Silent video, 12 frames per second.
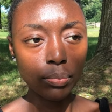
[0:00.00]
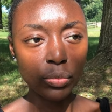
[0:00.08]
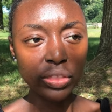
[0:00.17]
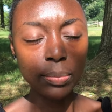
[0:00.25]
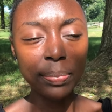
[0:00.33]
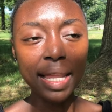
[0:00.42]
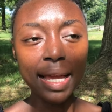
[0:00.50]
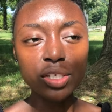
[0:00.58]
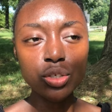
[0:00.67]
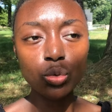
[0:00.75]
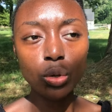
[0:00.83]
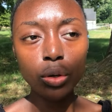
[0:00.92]
With the black
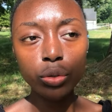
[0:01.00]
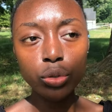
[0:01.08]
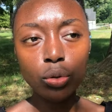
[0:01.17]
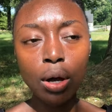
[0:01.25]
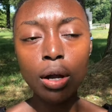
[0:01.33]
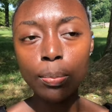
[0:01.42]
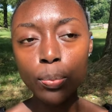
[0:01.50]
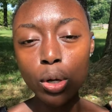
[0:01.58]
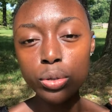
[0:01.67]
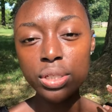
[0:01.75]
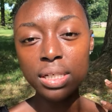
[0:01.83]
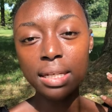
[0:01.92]
squirrel, you are
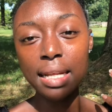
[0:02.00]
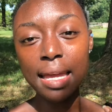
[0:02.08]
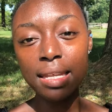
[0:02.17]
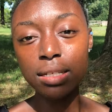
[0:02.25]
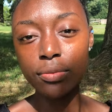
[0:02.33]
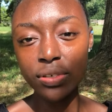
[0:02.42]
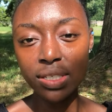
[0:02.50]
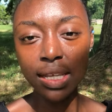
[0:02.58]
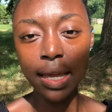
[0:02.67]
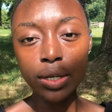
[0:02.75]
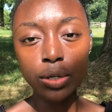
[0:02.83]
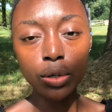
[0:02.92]
approaching an end of a
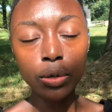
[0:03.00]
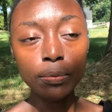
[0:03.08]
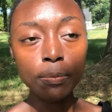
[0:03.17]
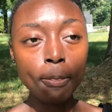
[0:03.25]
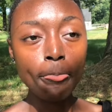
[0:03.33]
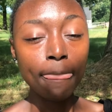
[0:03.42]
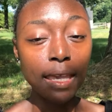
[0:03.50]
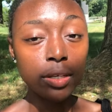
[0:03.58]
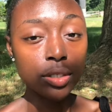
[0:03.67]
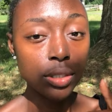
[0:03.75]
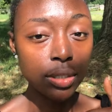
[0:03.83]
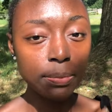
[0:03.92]
cycle.
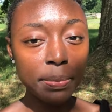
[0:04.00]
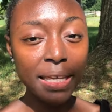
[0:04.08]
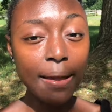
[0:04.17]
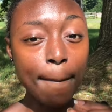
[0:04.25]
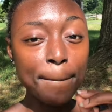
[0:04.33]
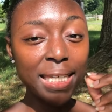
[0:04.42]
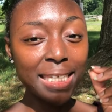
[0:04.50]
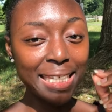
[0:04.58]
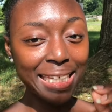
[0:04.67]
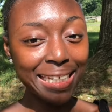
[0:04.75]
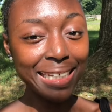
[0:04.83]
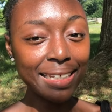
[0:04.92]
It could be a
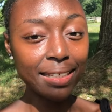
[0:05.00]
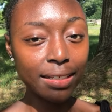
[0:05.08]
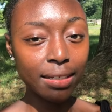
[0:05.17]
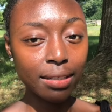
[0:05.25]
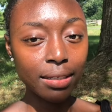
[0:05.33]
beginning